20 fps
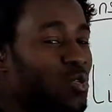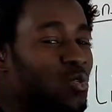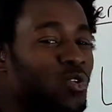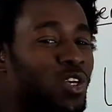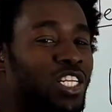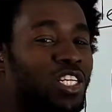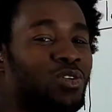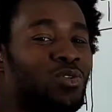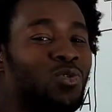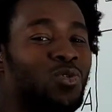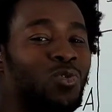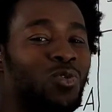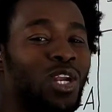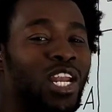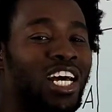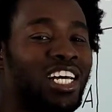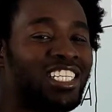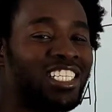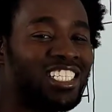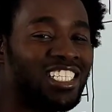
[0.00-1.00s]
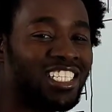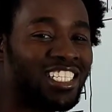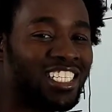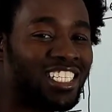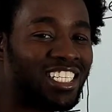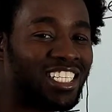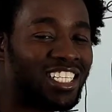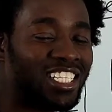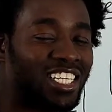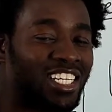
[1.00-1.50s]
Ulikula
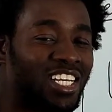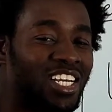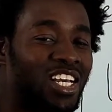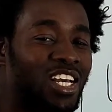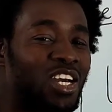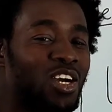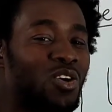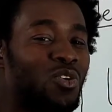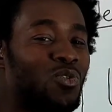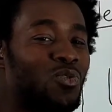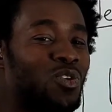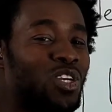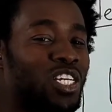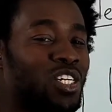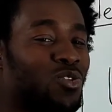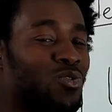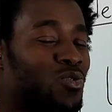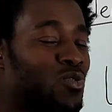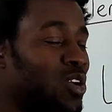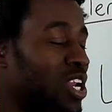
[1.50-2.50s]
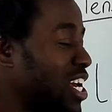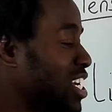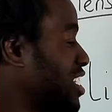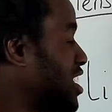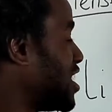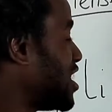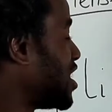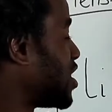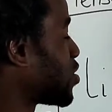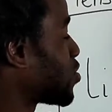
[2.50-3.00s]
nini. Ulikula
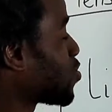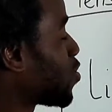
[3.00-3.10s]
nini.